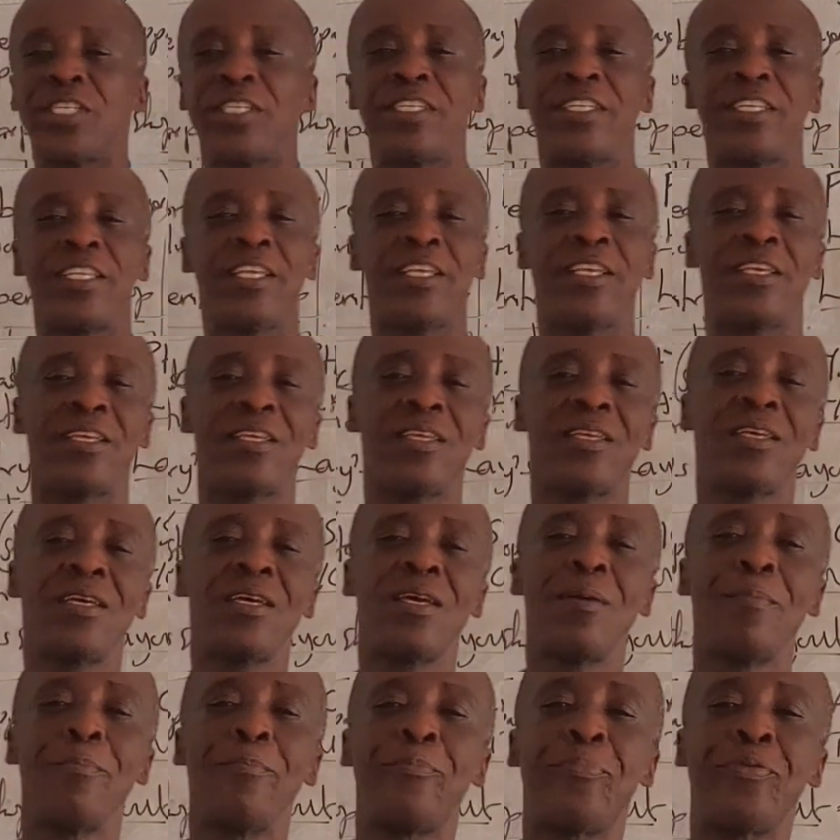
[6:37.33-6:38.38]
in the
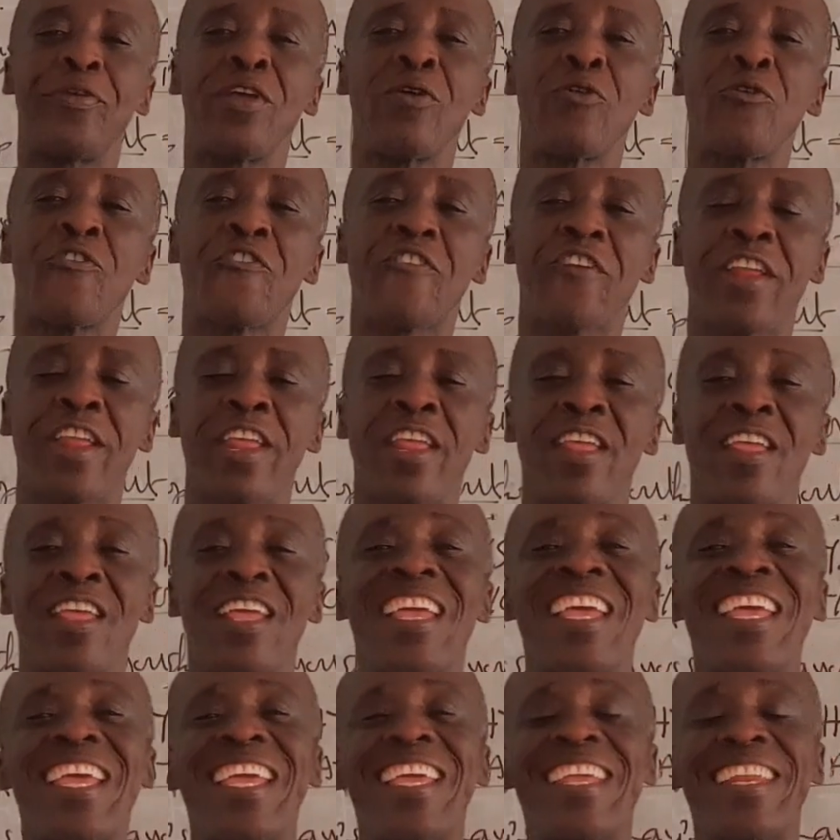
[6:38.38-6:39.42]
brewery
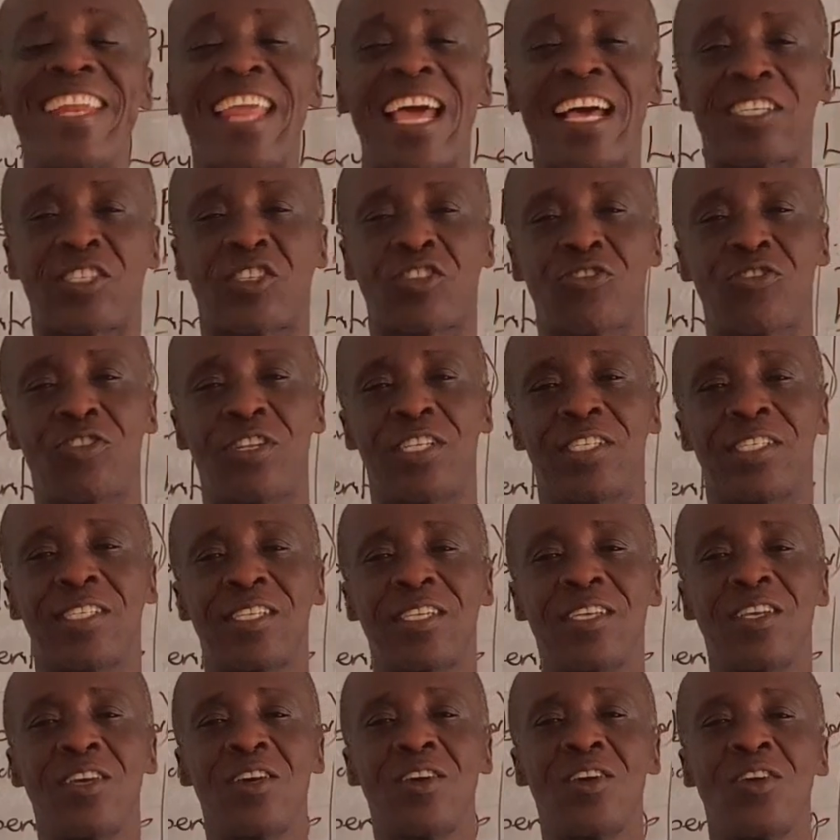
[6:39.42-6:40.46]

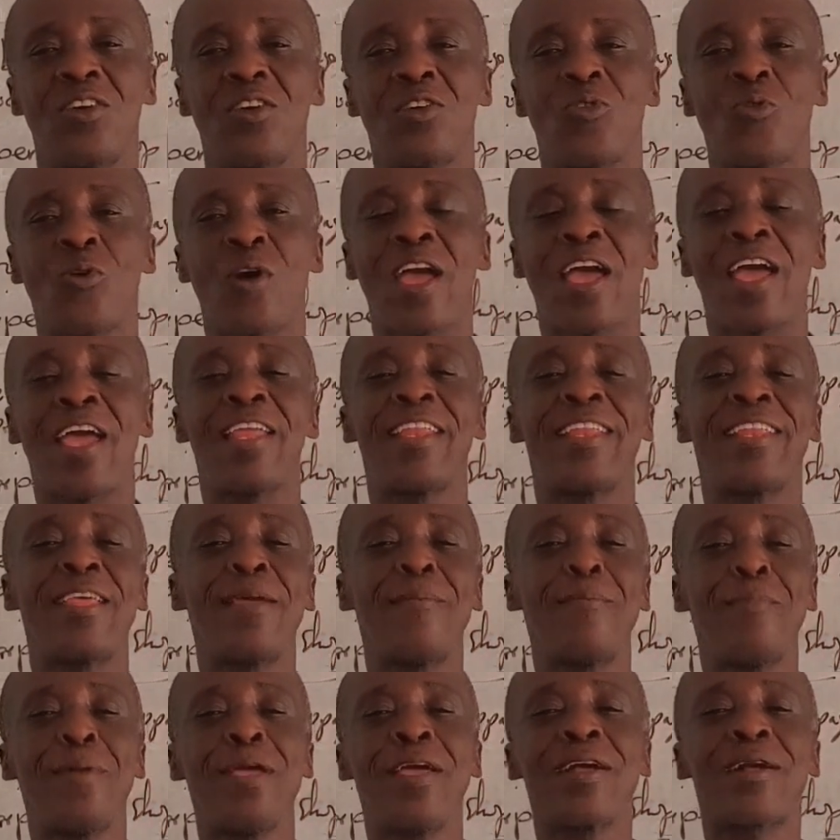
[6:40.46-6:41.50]
industries, where they
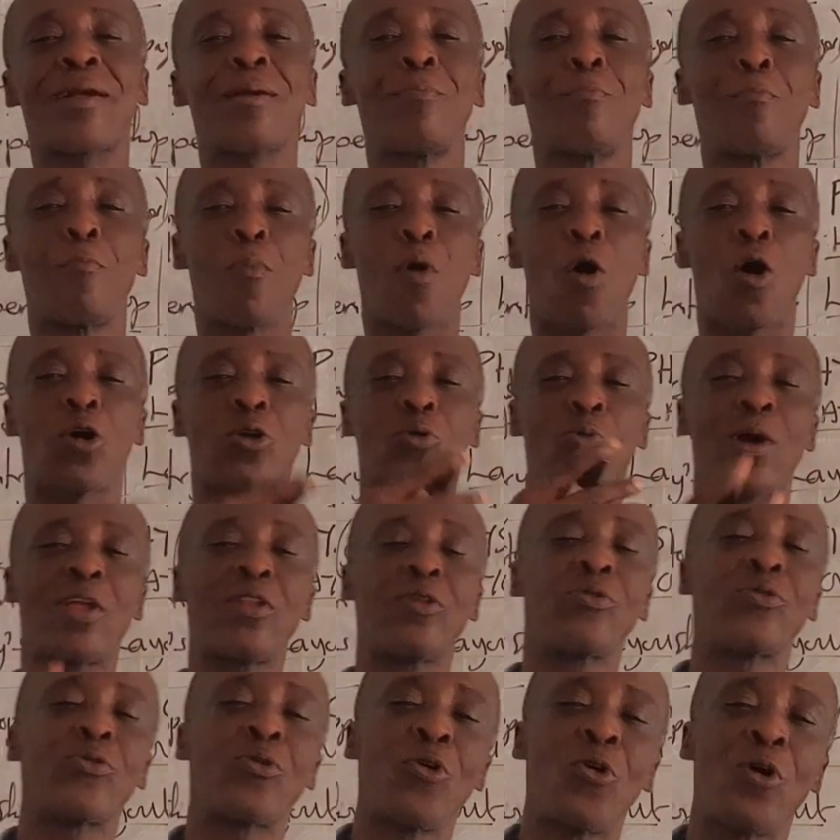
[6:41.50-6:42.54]
make malt. When
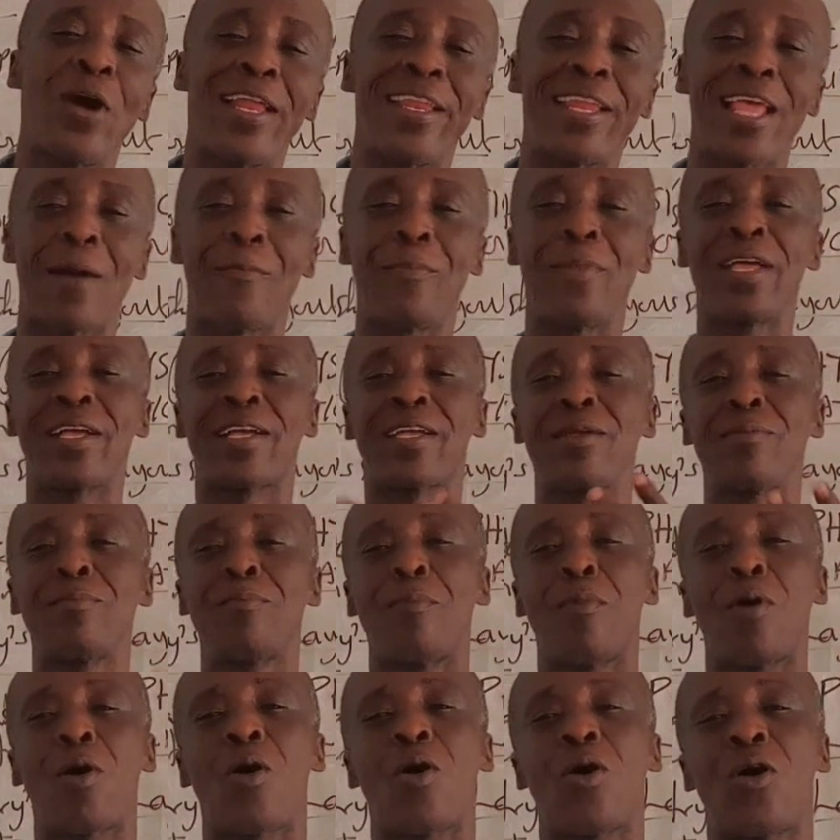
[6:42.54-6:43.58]
you go and they are
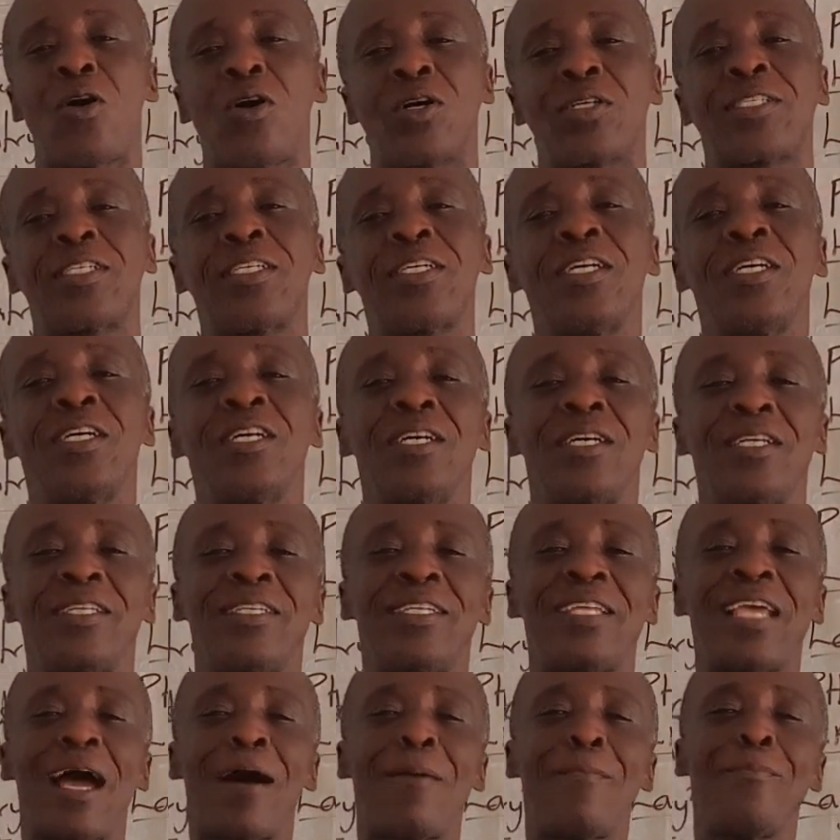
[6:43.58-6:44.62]
making malt,
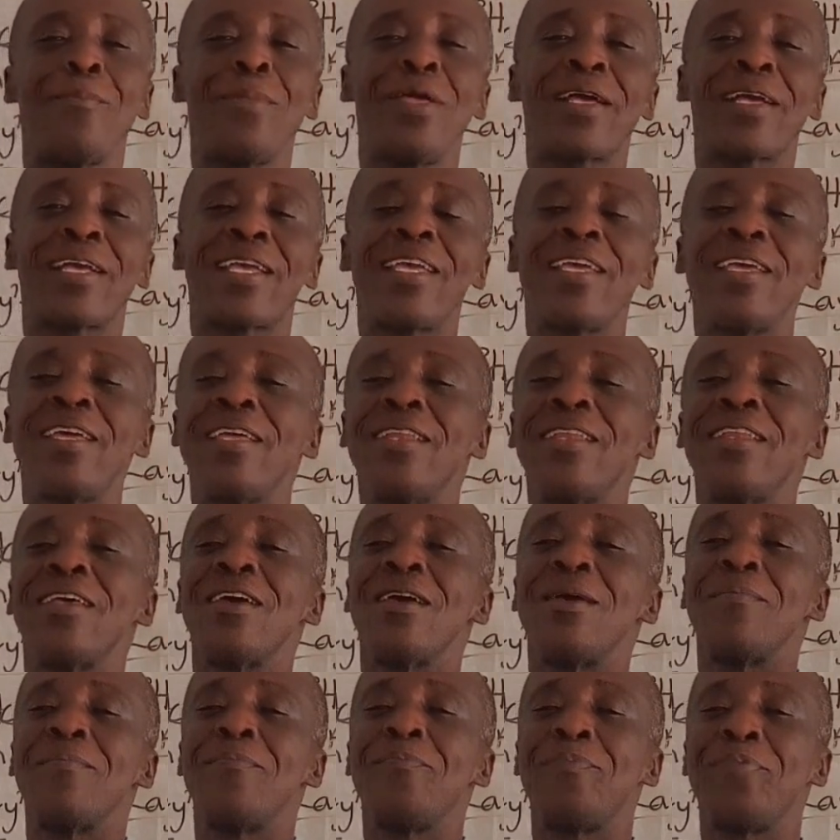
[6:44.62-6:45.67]
they are making
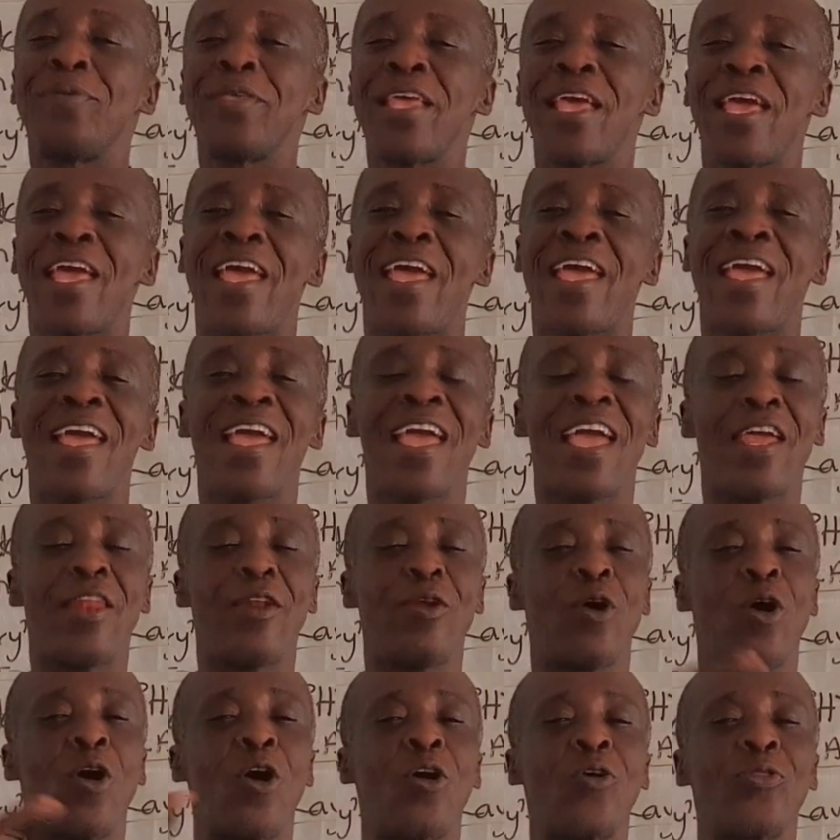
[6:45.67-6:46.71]
beer
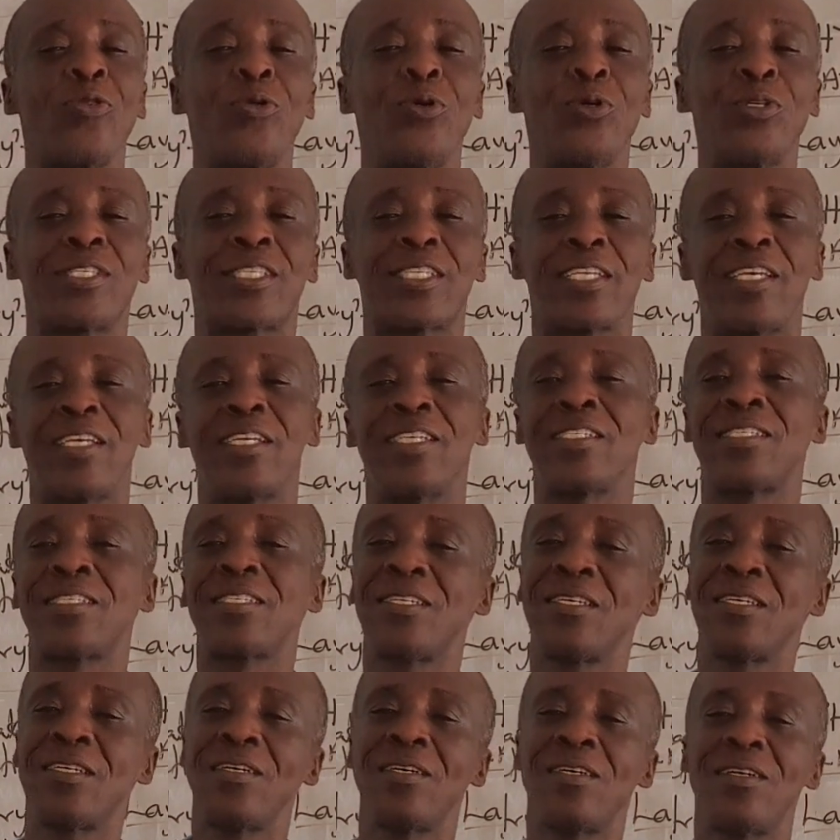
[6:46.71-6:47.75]
and all those things.
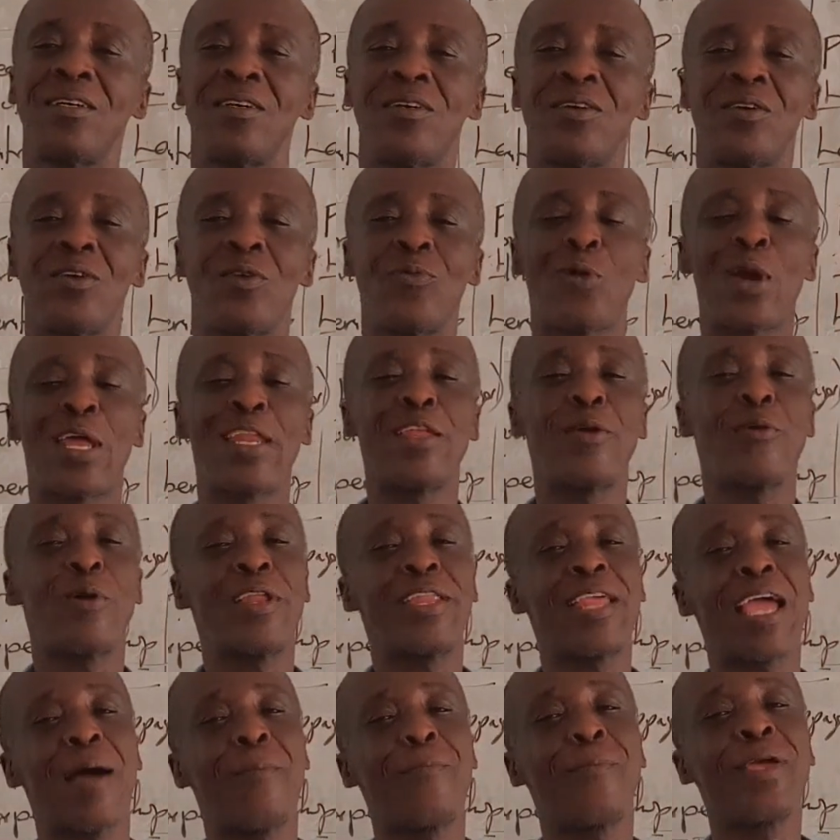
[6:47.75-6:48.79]
When
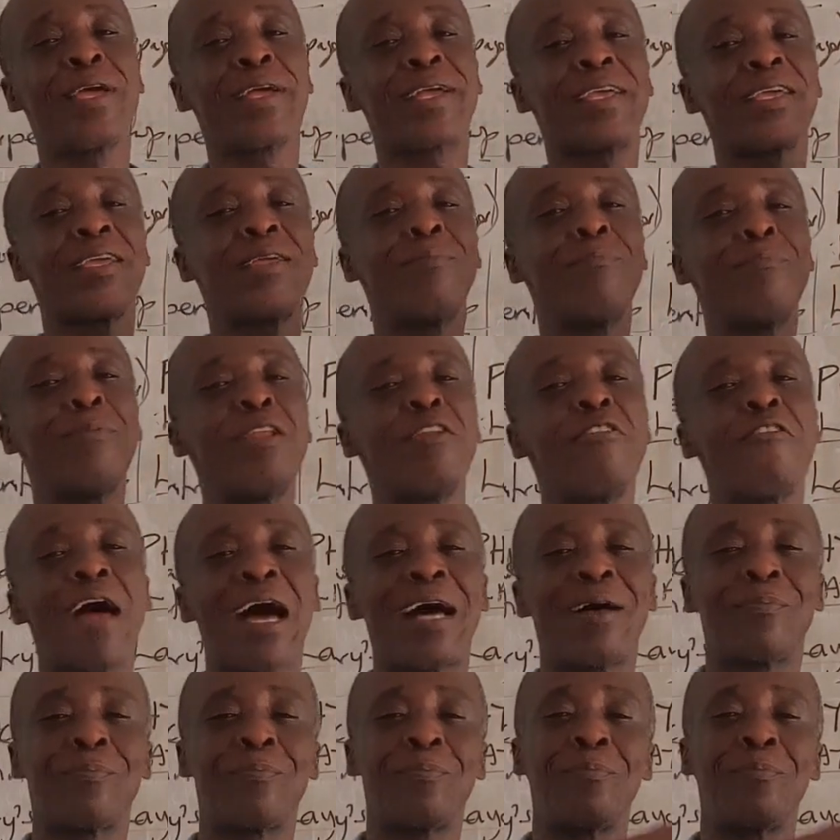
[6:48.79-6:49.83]
they are making mineral,